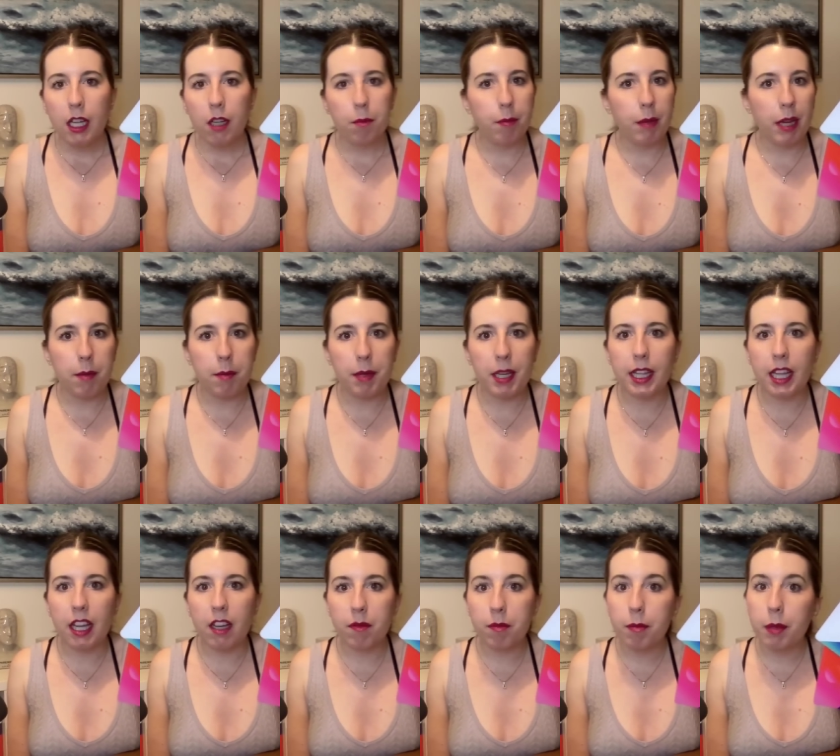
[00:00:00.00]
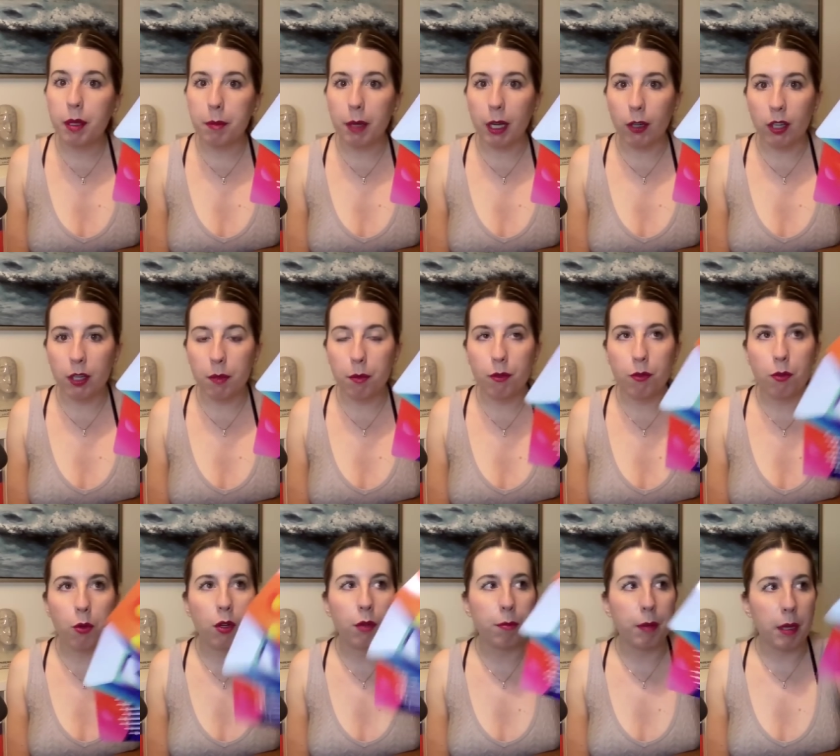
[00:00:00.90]
Maybe they've been married
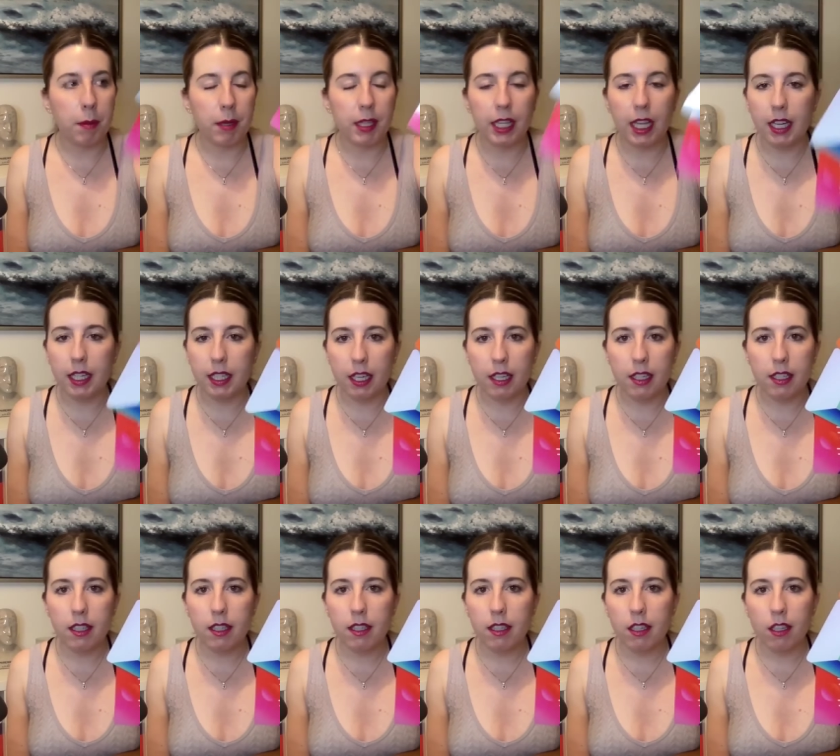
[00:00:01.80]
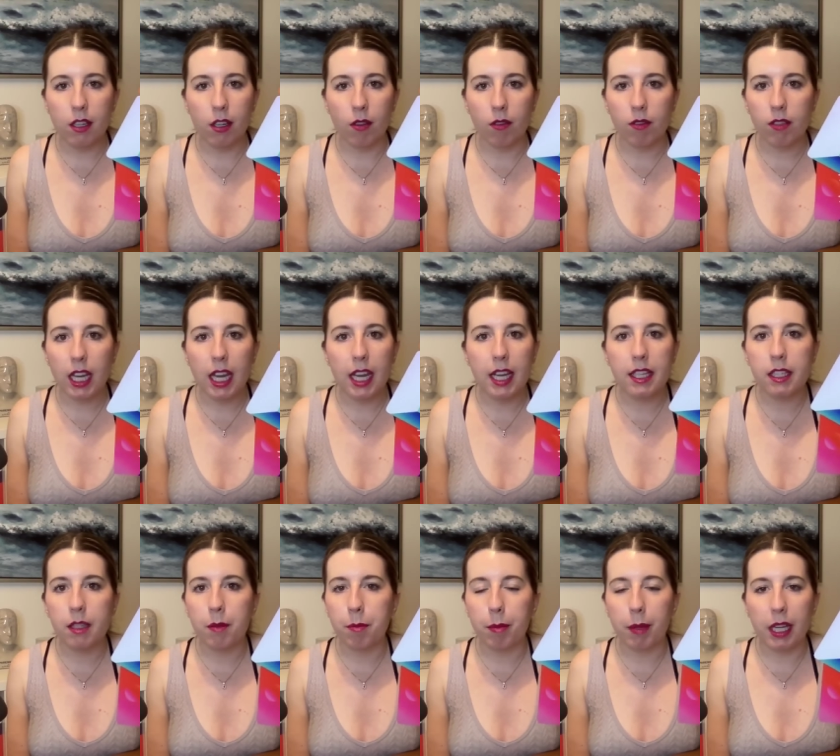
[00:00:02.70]
before, maybe they did you know, take
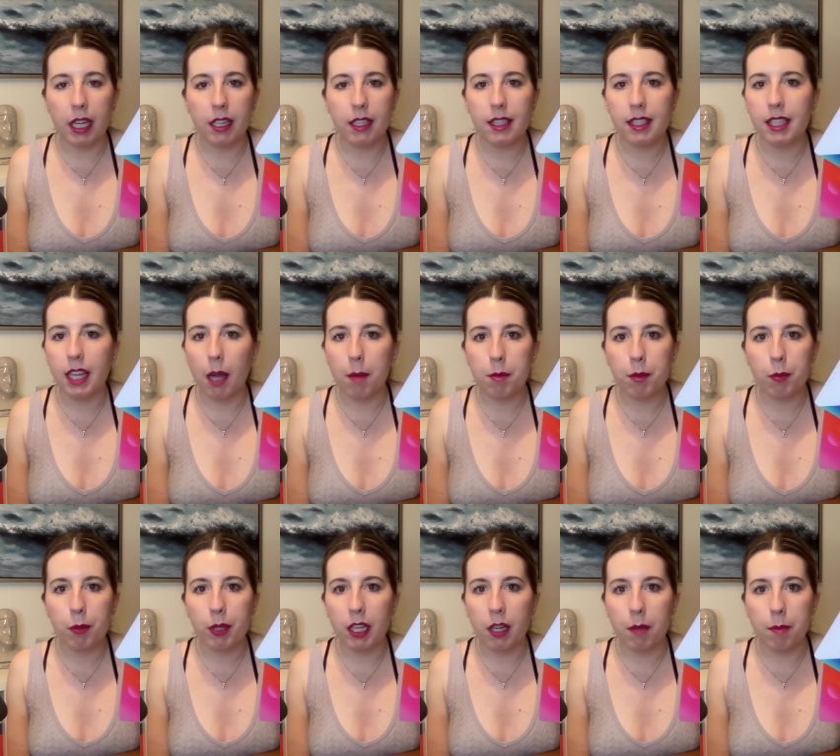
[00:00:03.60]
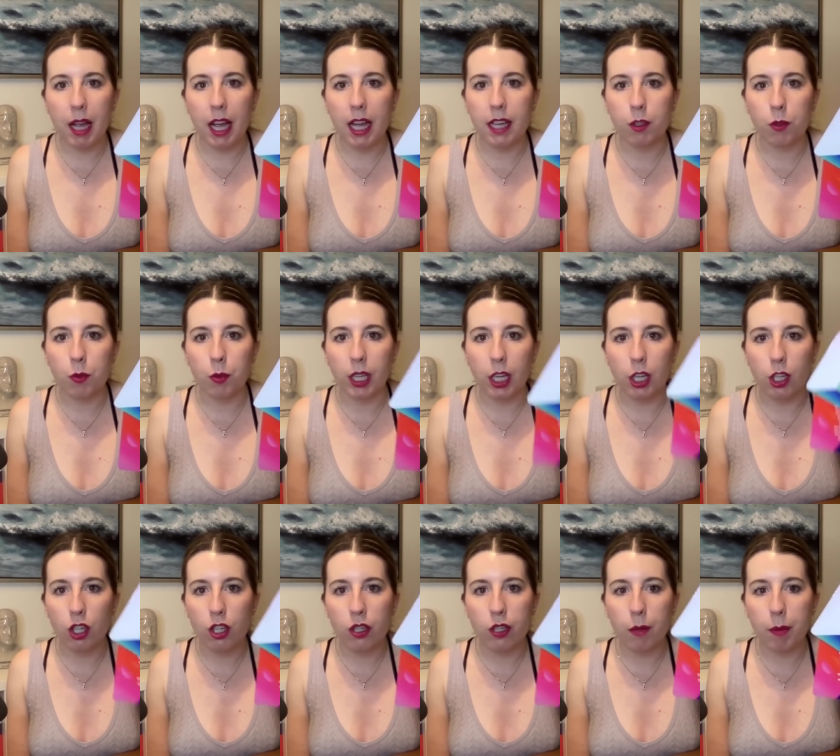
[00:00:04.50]
some big steps within a past
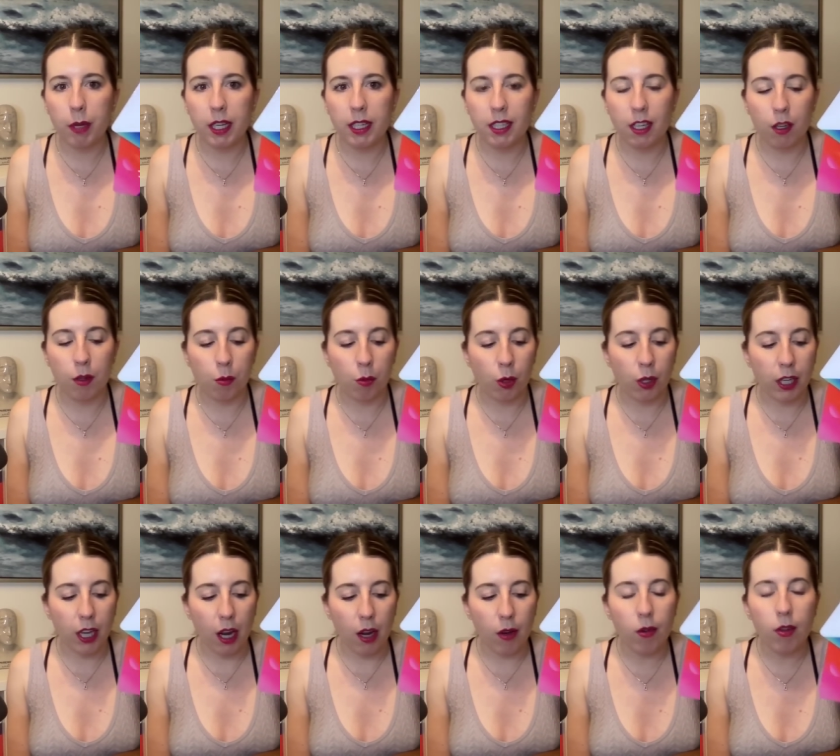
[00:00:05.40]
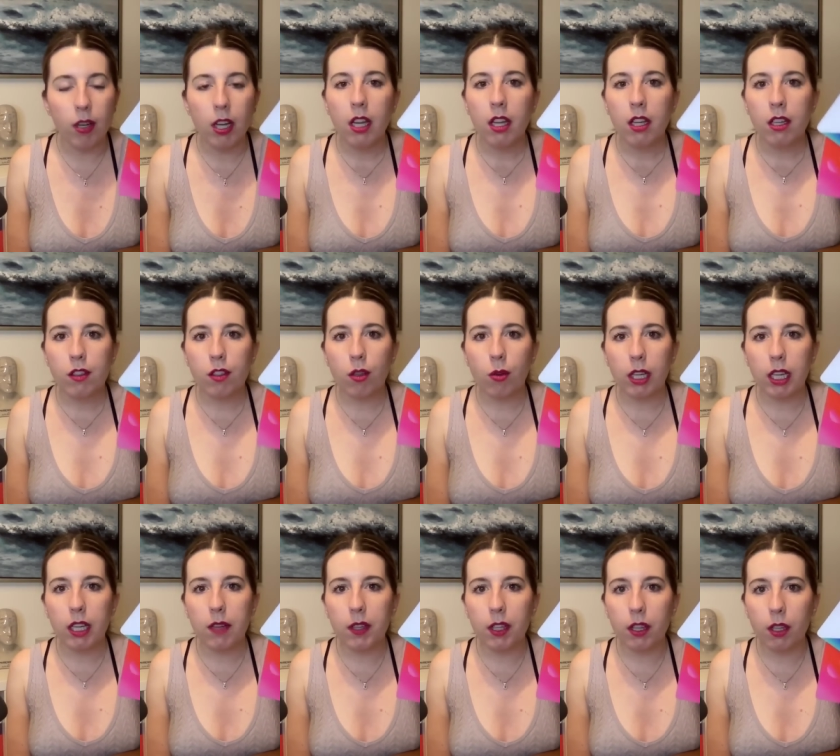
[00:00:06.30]
relationship and it didn't work out. So
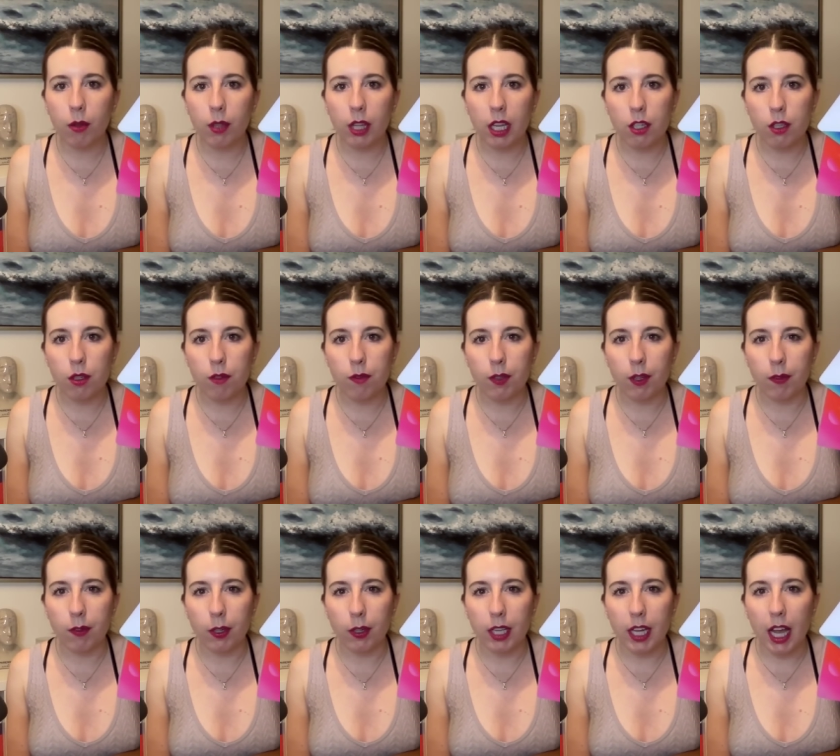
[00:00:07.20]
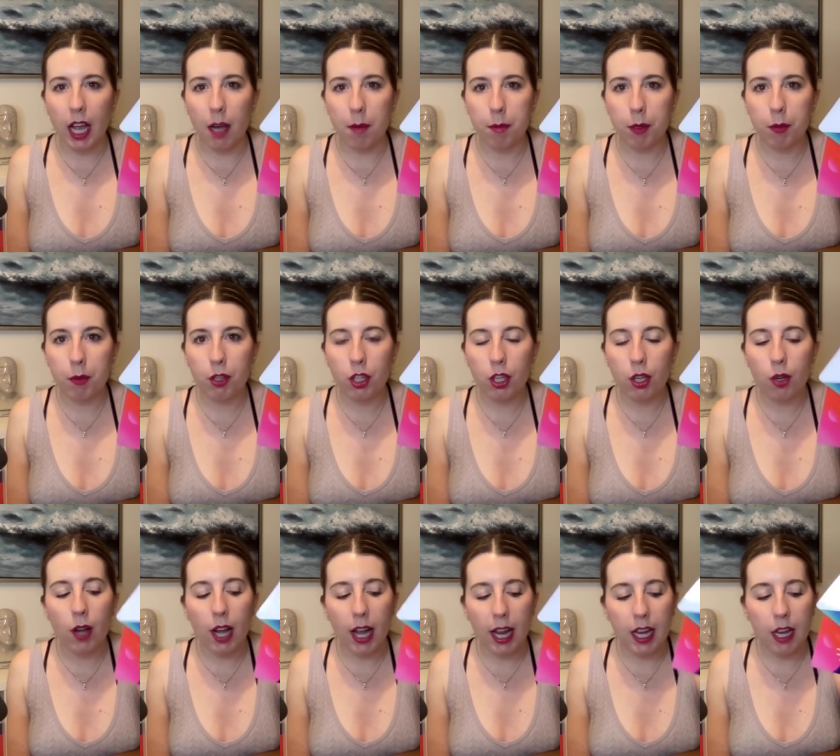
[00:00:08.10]
even though they do feel very happy with
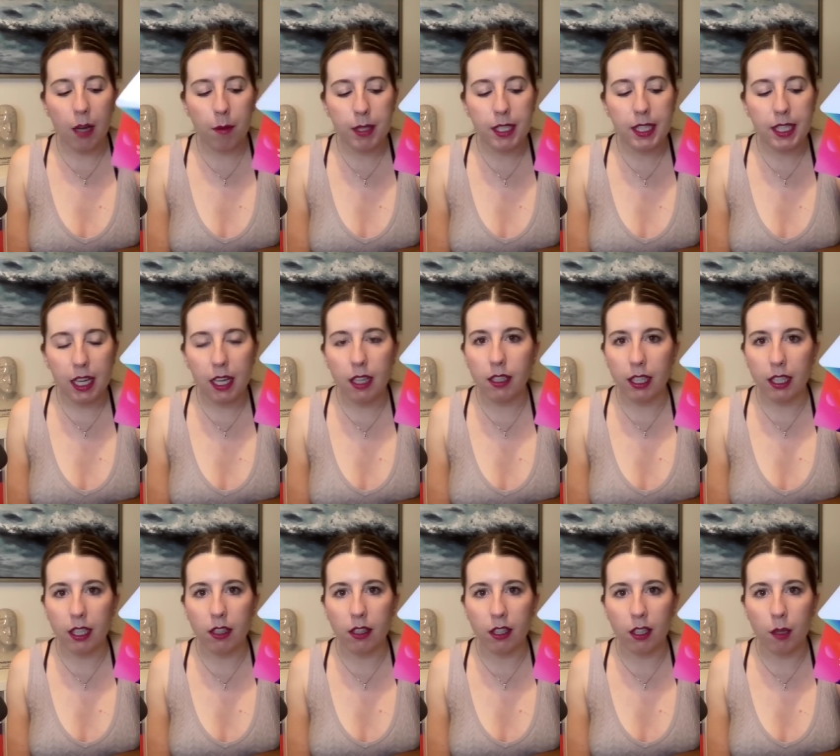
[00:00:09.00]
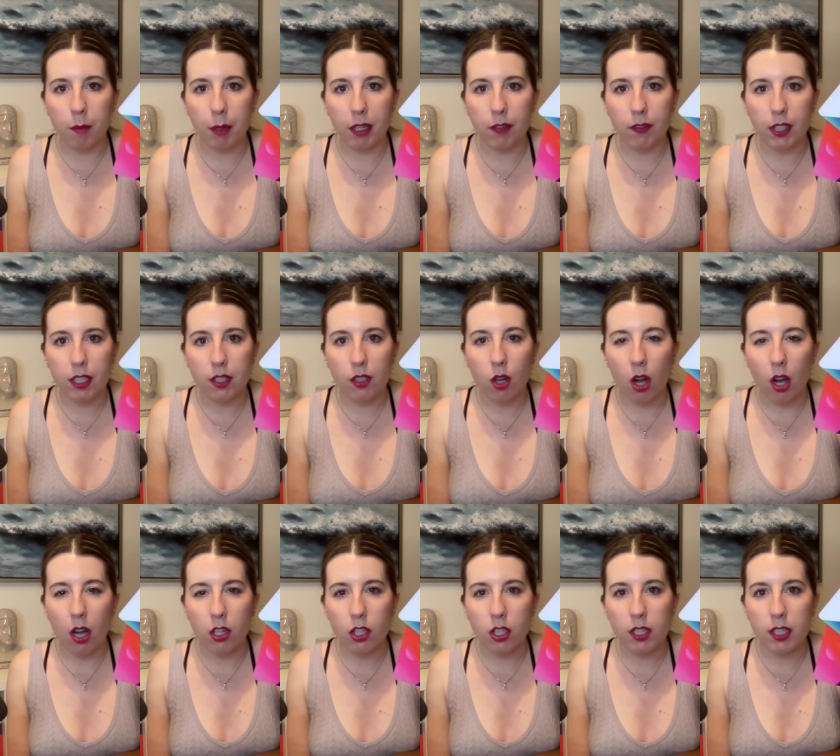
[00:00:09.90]
you, I am seeing like a little bit of this
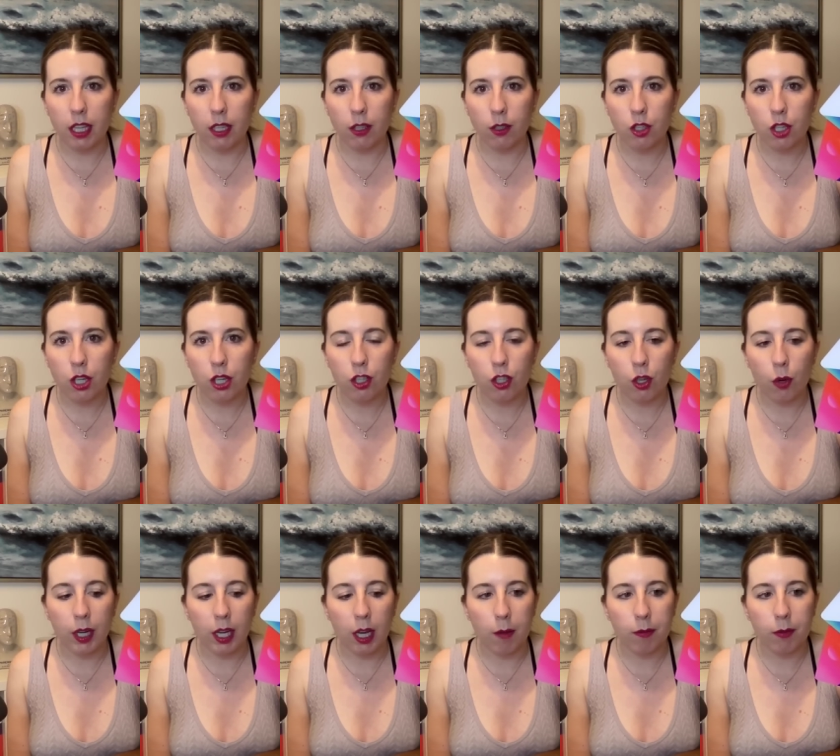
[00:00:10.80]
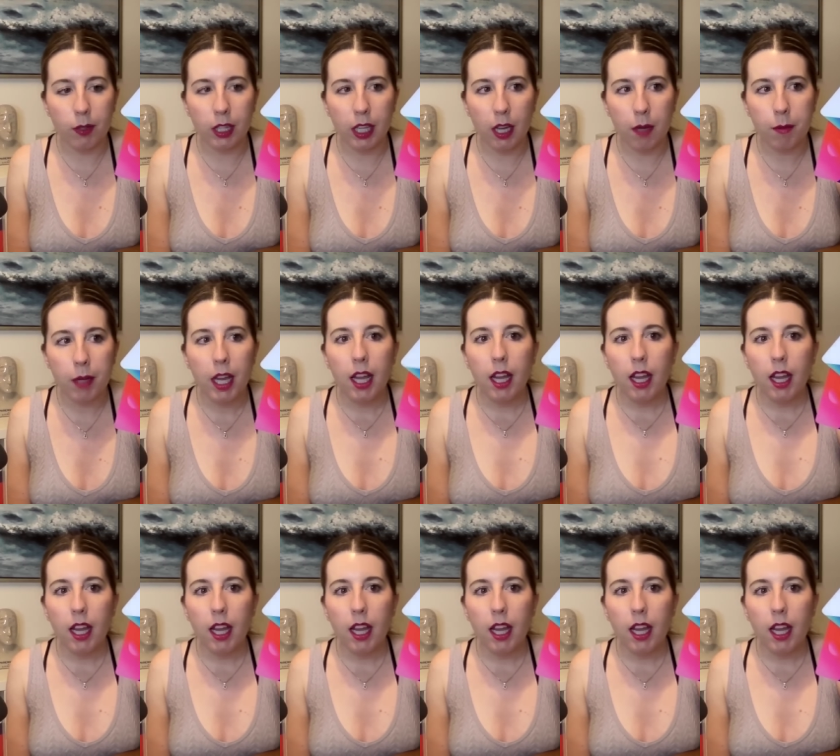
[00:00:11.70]
cautious energy showing up for them.